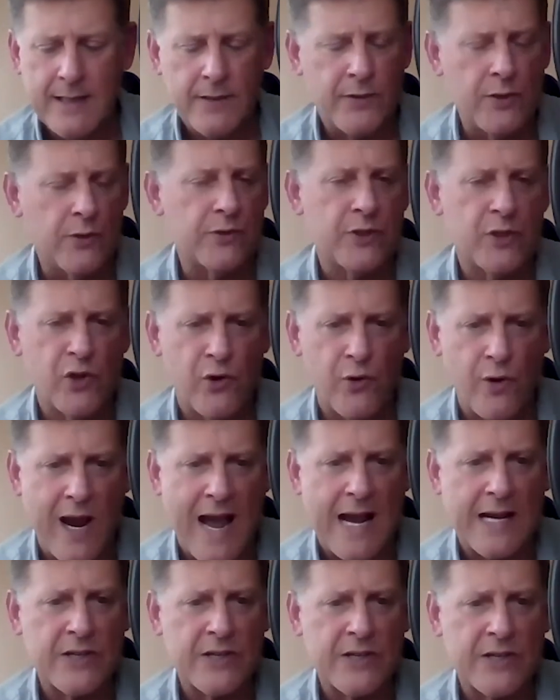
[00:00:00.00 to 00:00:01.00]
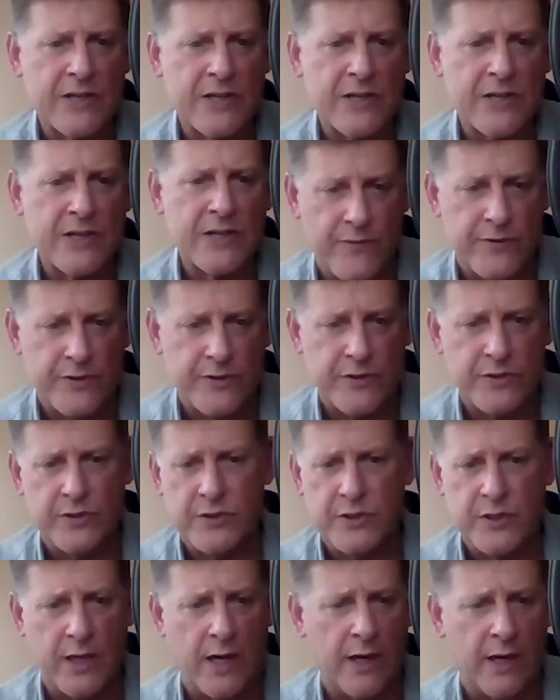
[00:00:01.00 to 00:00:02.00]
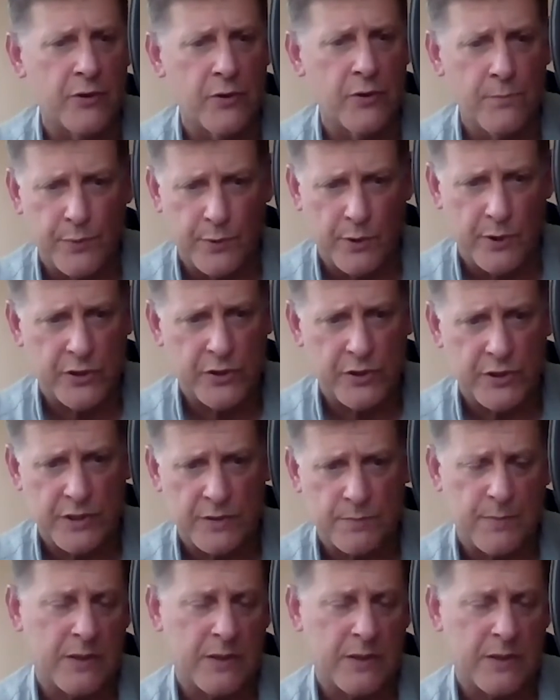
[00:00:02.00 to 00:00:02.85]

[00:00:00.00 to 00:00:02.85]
those cracks and crevices under bushes,